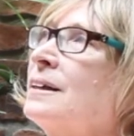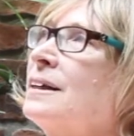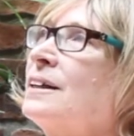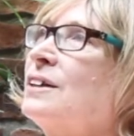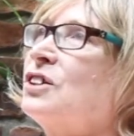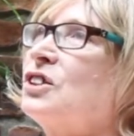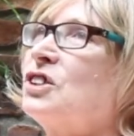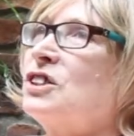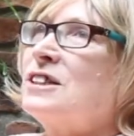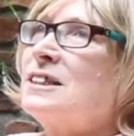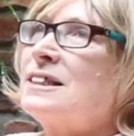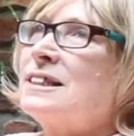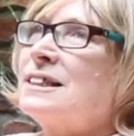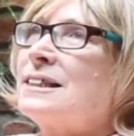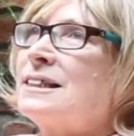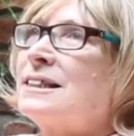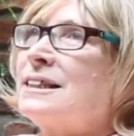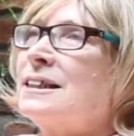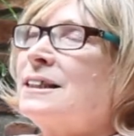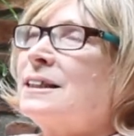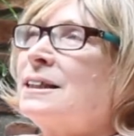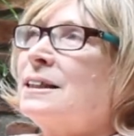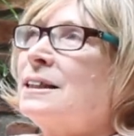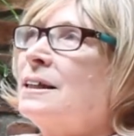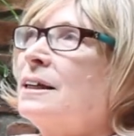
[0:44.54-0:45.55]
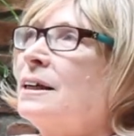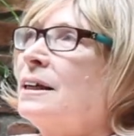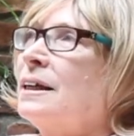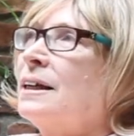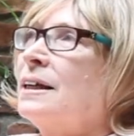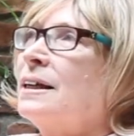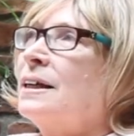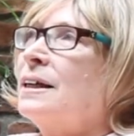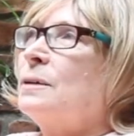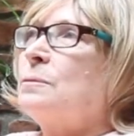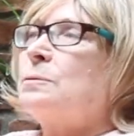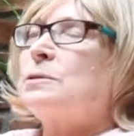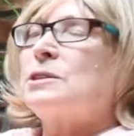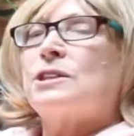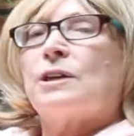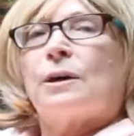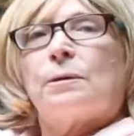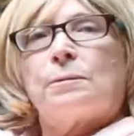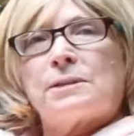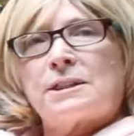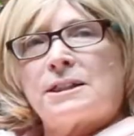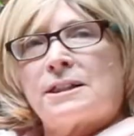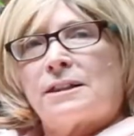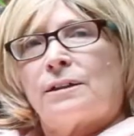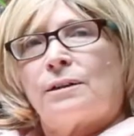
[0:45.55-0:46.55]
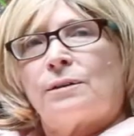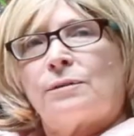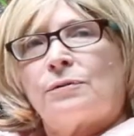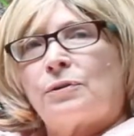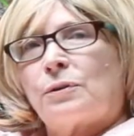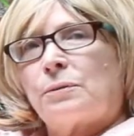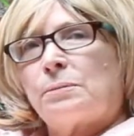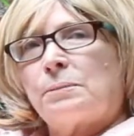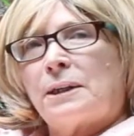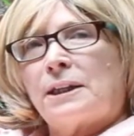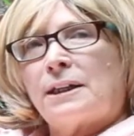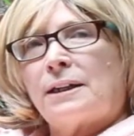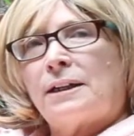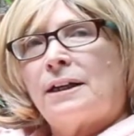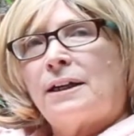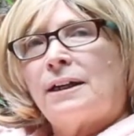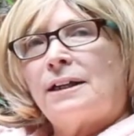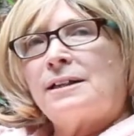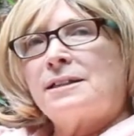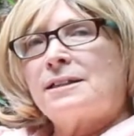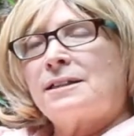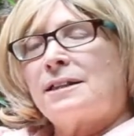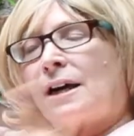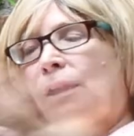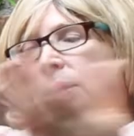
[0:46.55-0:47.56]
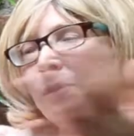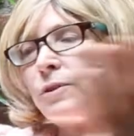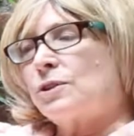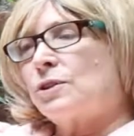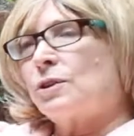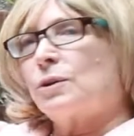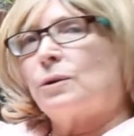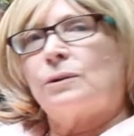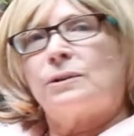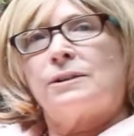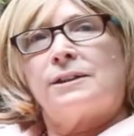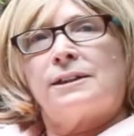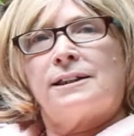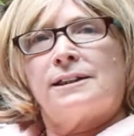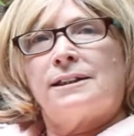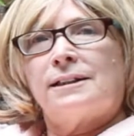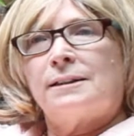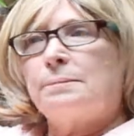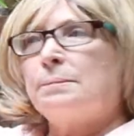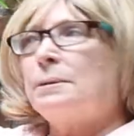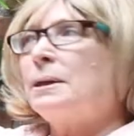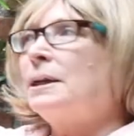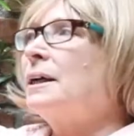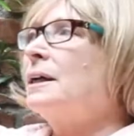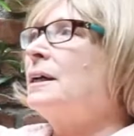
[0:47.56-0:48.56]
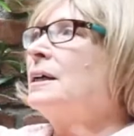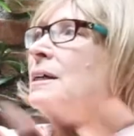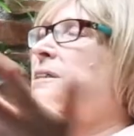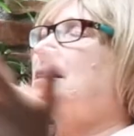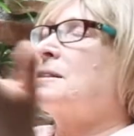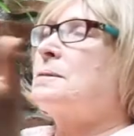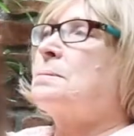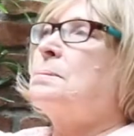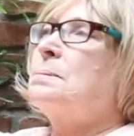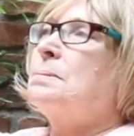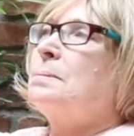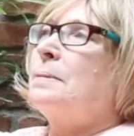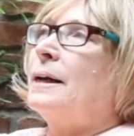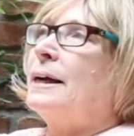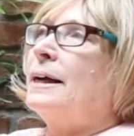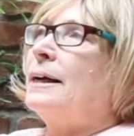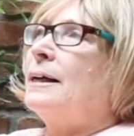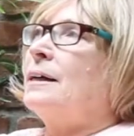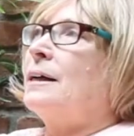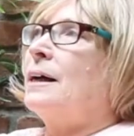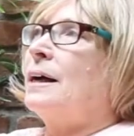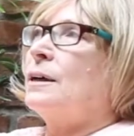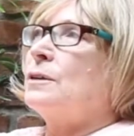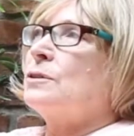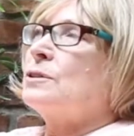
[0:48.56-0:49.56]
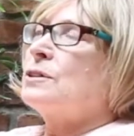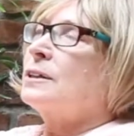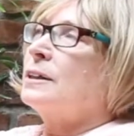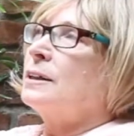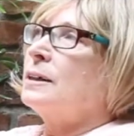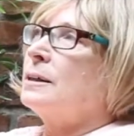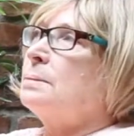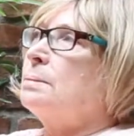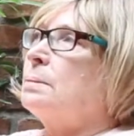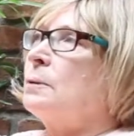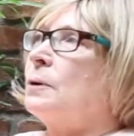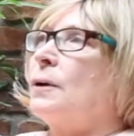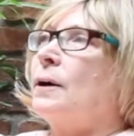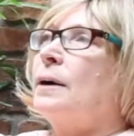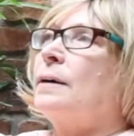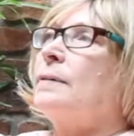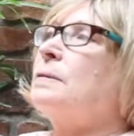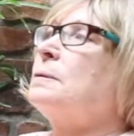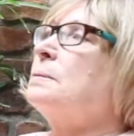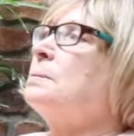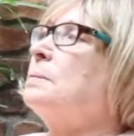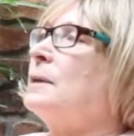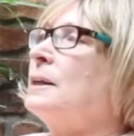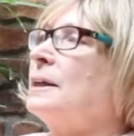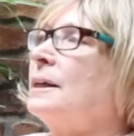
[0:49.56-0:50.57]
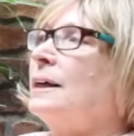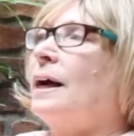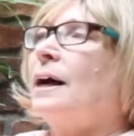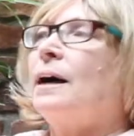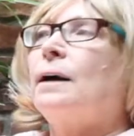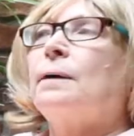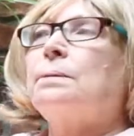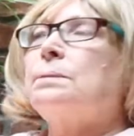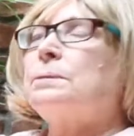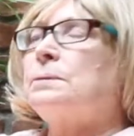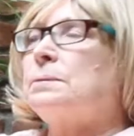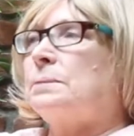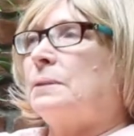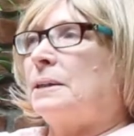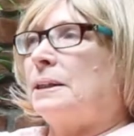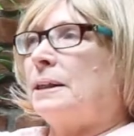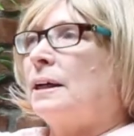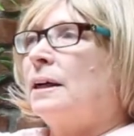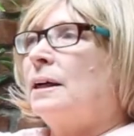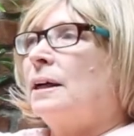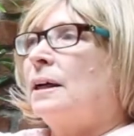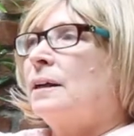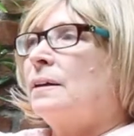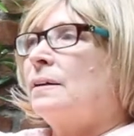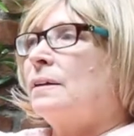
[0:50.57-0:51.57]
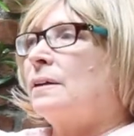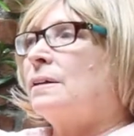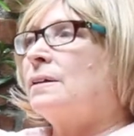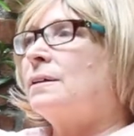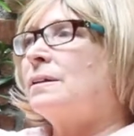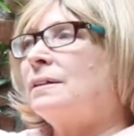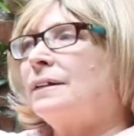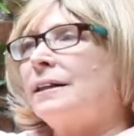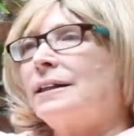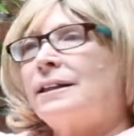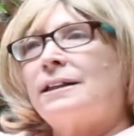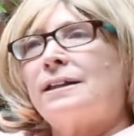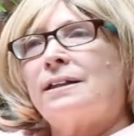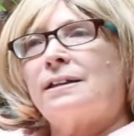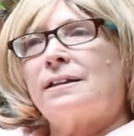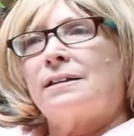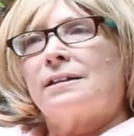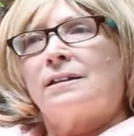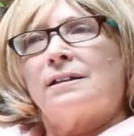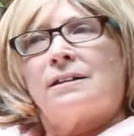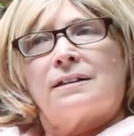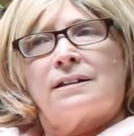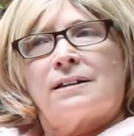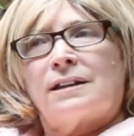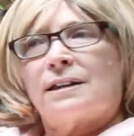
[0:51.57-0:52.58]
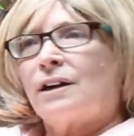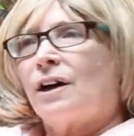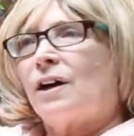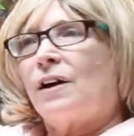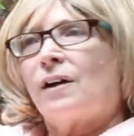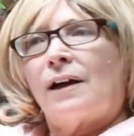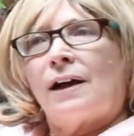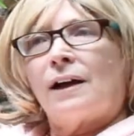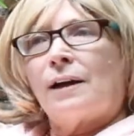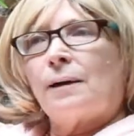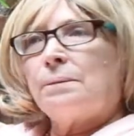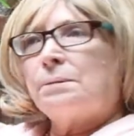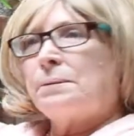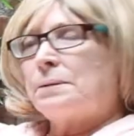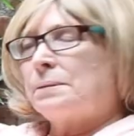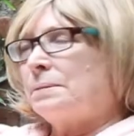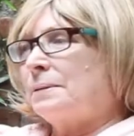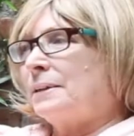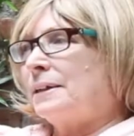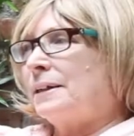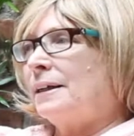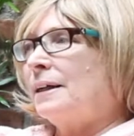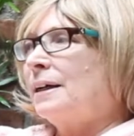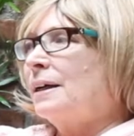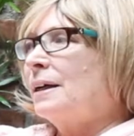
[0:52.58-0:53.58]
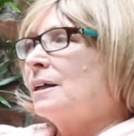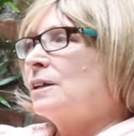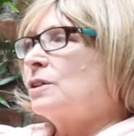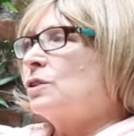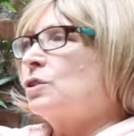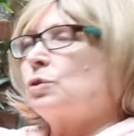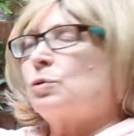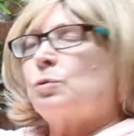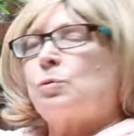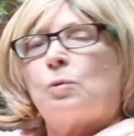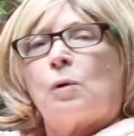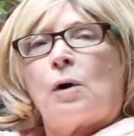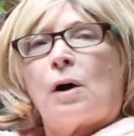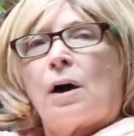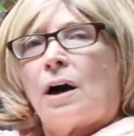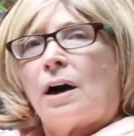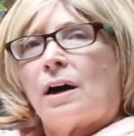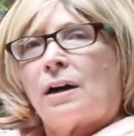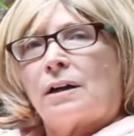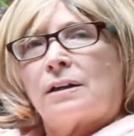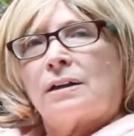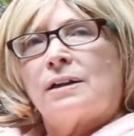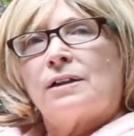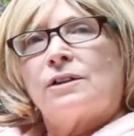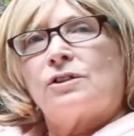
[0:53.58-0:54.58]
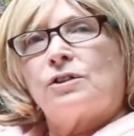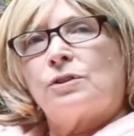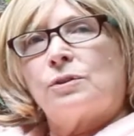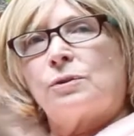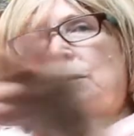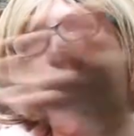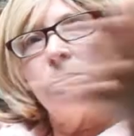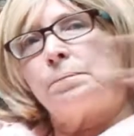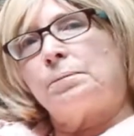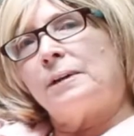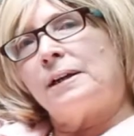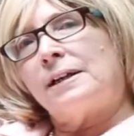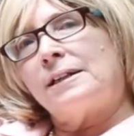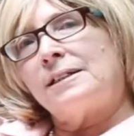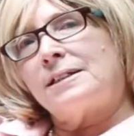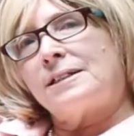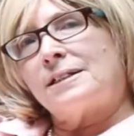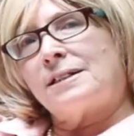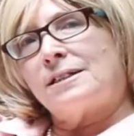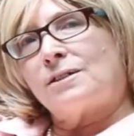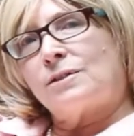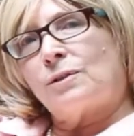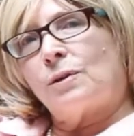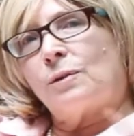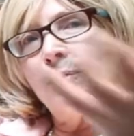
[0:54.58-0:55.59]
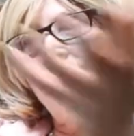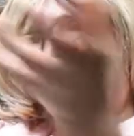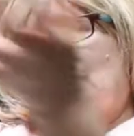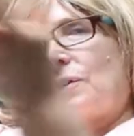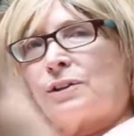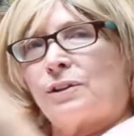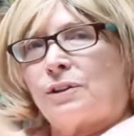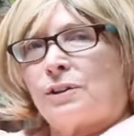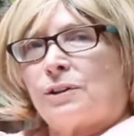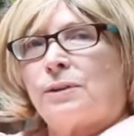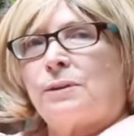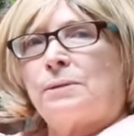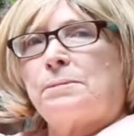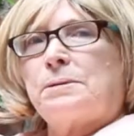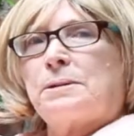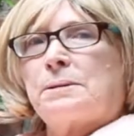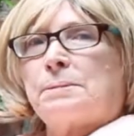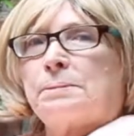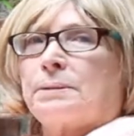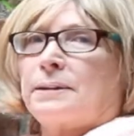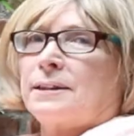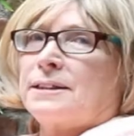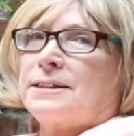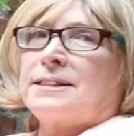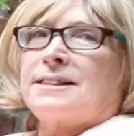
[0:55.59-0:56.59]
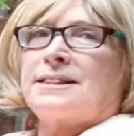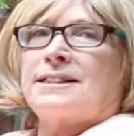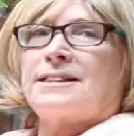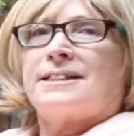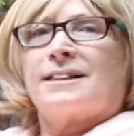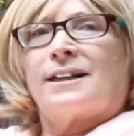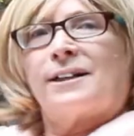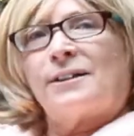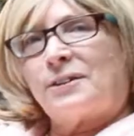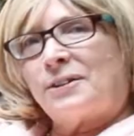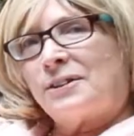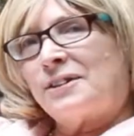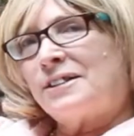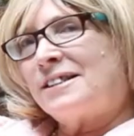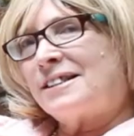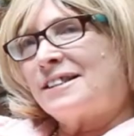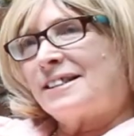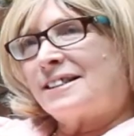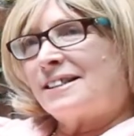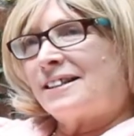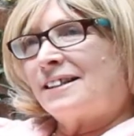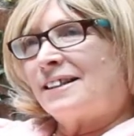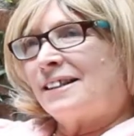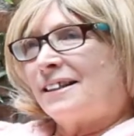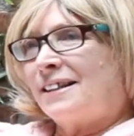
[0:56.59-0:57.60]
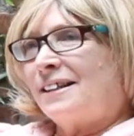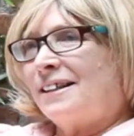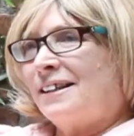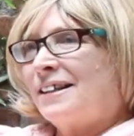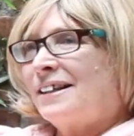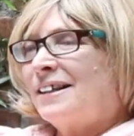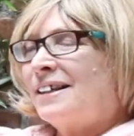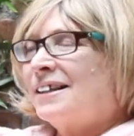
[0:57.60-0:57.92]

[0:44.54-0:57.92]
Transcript: that I couldn't see, he was always there for me. His household team, his maid, housekeeper, everybody helped me. The clinic, they all helped me to walk to the places, over the curbs and places I couldn't see.